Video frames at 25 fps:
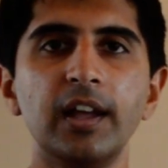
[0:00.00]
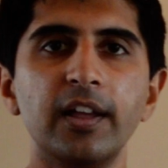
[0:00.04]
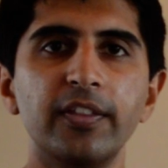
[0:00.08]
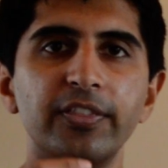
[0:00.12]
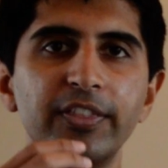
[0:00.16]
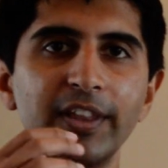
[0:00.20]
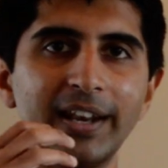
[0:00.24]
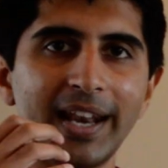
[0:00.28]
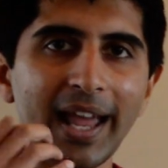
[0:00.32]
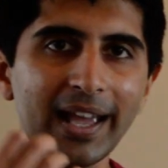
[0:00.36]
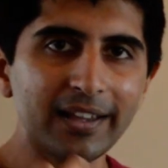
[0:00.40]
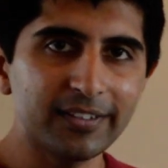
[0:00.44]

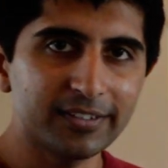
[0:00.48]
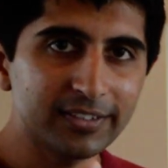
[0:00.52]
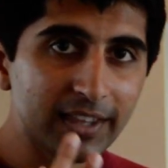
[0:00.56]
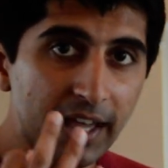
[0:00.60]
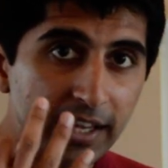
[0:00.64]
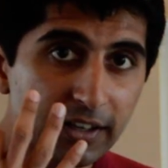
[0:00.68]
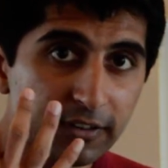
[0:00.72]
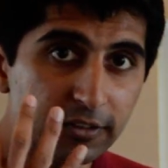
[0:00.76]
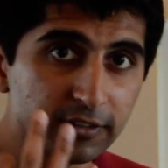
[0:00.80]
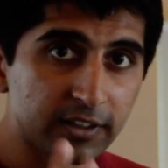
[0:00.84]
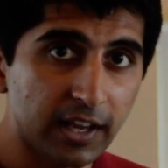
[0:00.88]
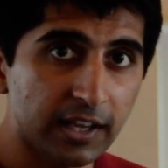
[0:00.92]
The next
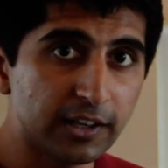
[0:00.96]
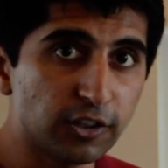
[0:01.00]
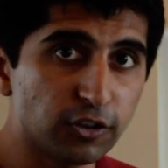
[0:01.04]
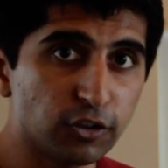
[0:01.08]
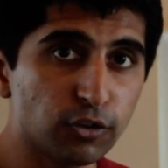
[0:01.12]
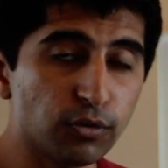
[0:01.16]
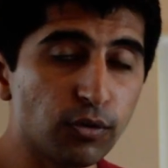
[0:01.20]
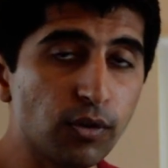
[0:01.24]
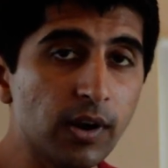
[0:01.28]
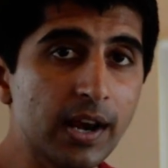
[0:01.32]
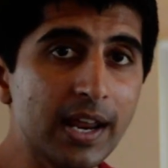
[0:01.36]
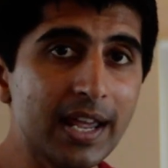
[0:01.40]
stage, stage
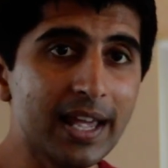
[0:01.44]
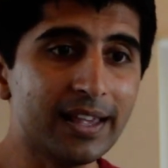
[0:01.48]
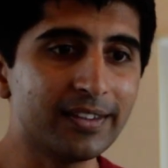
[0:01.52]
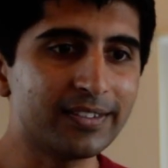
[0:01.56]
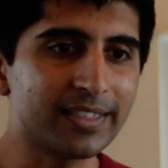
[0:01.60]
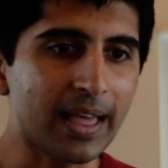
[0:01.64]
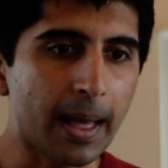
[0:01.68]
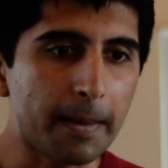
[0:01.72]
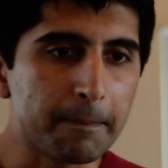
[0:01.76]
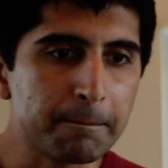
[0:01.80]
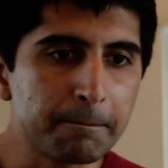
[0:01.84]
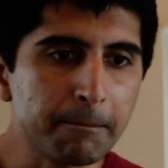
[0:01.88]
three, is
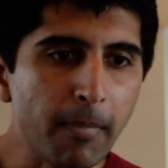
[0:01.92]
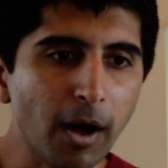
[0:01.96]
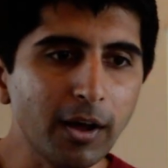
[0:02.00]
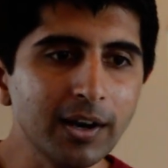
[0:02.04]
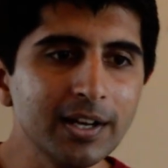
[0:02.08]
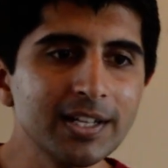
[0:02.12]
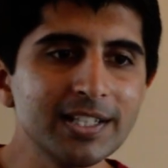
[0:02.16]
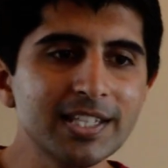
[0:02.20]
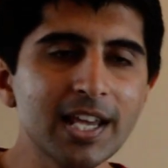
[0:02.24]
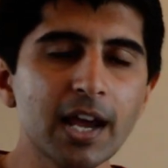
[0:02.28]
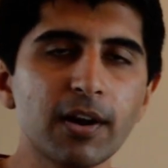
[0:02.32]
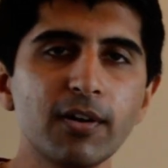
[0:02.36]
that
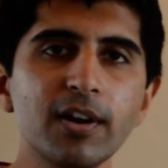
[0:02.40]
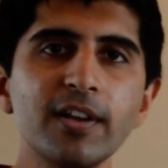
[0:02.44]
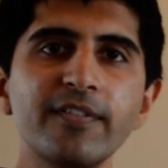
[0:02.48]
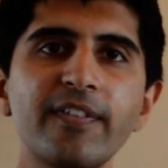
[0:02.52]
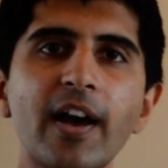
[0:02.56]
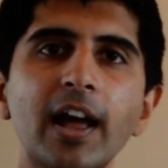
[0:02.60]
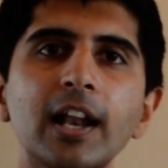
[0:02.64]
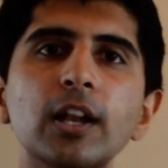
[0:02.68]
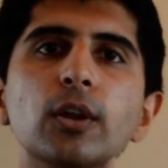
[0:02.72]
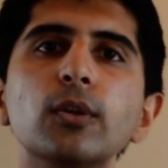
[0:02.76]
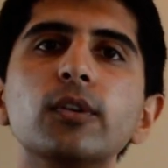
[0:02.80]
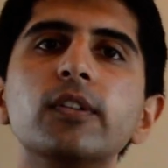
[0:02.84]
monetary
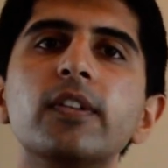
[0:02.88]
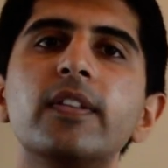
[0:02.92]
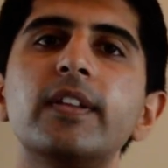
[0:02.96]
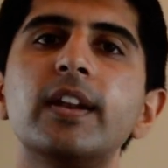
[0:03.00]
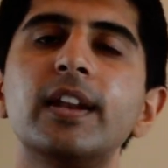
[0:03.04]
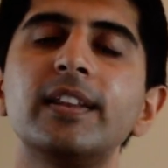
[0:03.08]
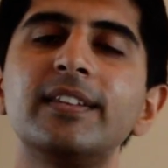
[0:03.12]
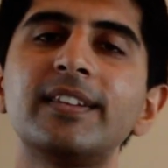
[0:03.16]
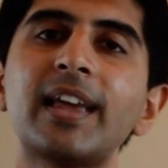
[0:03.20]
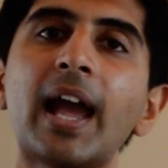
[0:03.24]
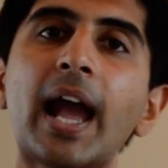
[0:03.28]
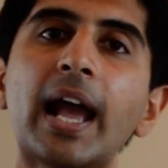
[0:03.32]
values are then
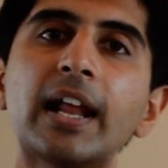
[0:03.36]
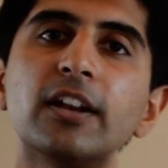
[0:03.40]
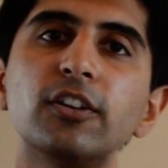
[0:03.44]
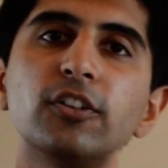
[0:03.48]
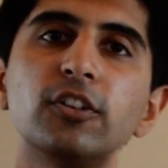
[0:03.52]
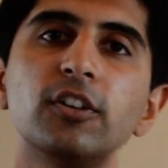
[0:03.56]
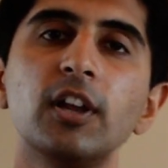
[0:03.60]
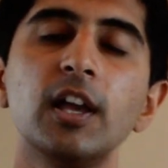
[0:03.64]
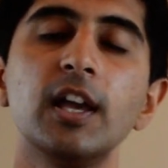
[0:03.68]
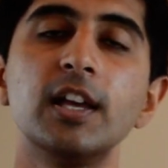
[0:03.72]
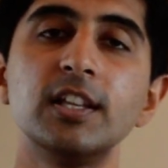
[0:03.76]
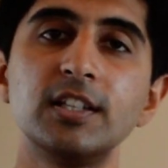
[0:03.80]

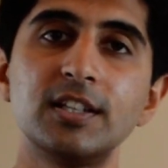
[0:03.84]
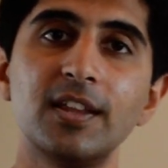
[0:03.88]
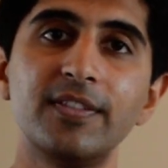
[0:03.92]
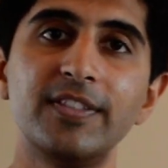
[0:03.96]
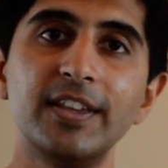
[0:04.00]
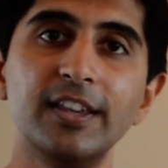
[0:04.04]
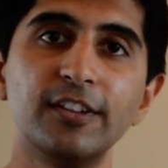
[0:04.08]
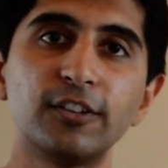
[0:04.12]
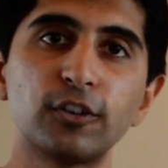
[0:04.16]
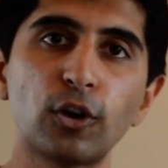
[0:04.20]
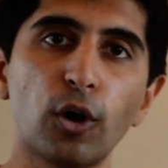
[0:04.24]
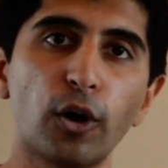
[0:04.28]
attached to
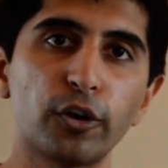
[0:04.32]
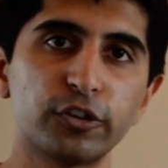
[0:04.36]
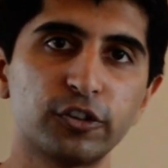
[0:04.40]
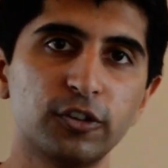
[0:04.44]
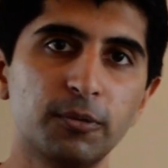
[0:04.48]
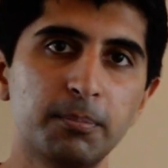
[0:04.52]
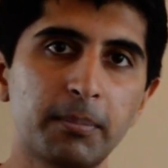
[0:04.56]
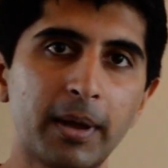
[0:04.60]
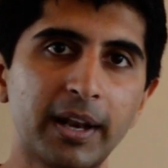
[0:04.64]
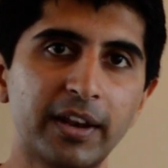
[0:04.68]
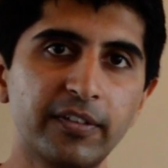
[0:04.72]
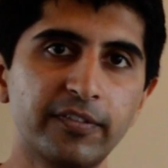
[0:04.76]
these costs
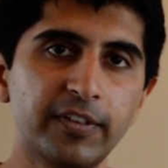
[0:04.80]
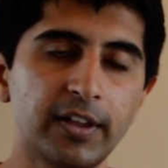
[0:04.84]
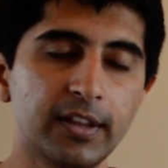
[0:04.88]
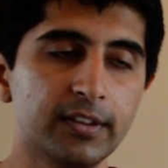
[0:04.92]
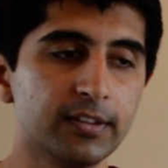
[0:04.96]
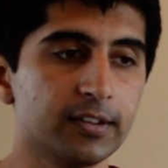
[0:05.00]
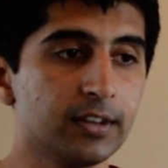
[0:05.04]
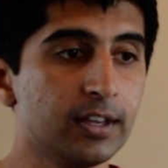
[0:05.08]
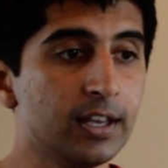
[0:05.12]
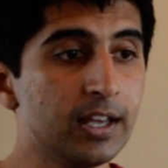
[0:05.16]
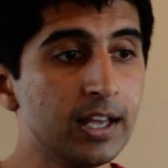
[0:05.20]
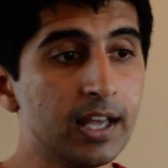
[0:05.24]
and benefits.